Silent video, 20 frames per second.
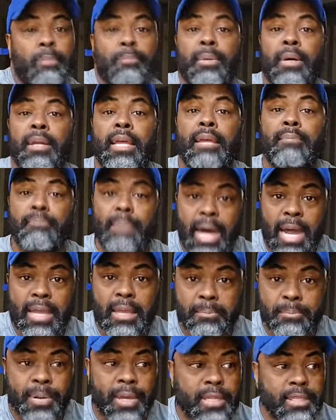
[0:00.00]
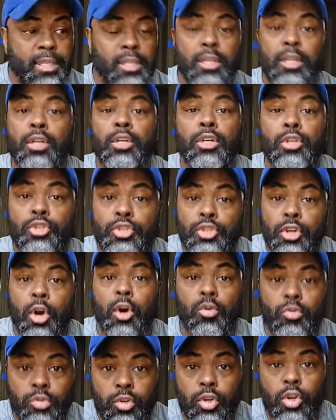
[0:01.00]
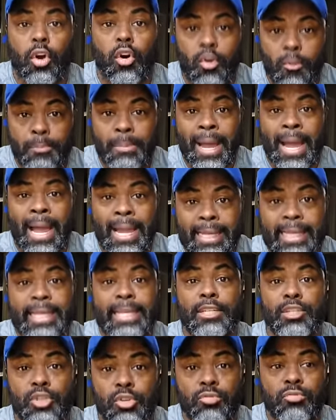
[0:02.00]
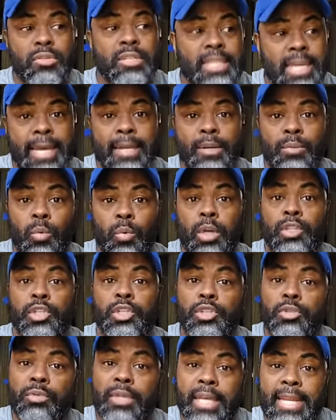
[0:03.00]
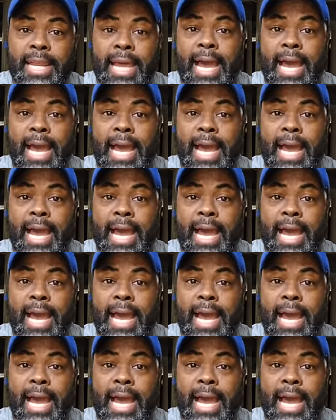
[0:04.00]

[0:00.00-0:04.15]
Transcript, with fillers: But in my opinion, don't go back into debt once you get